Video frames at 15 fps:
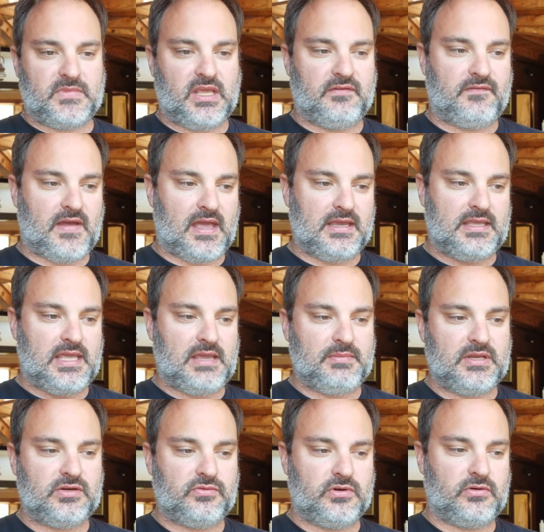If I
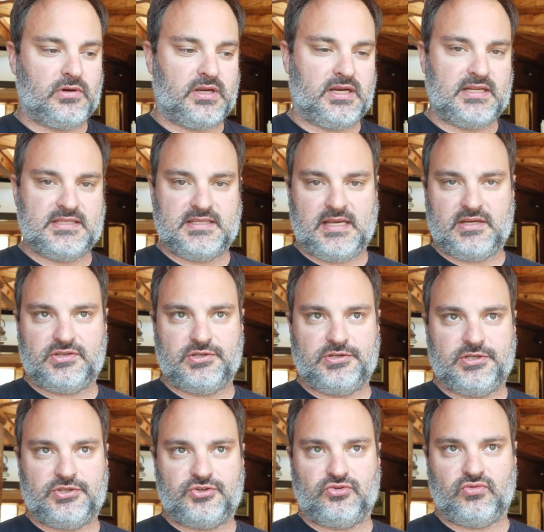came into an
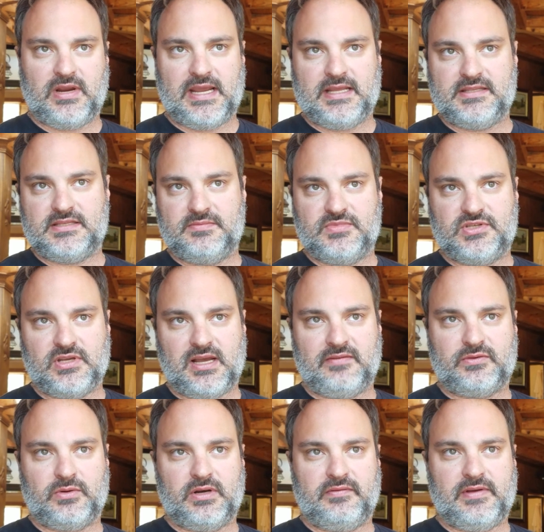organization to train some
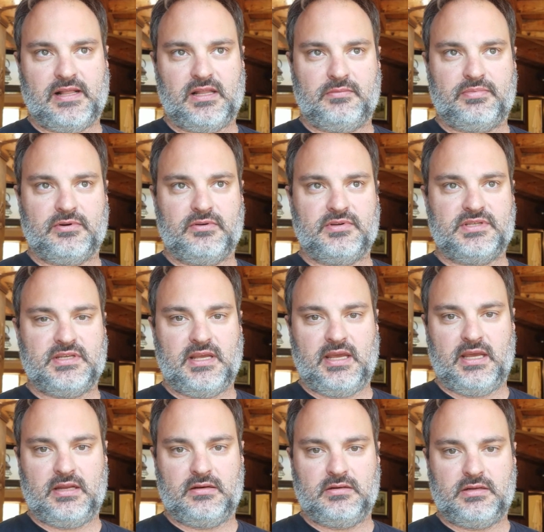software developers
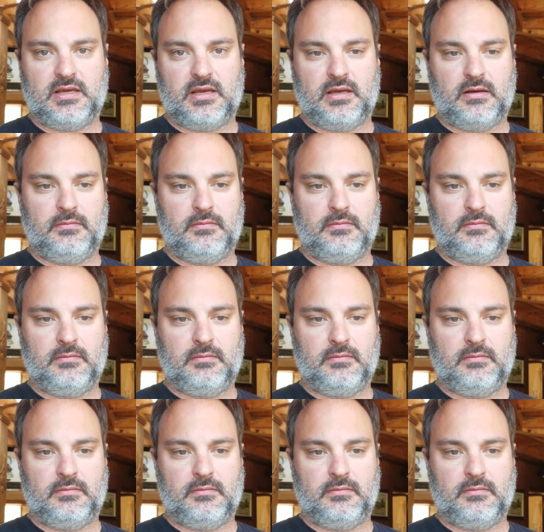and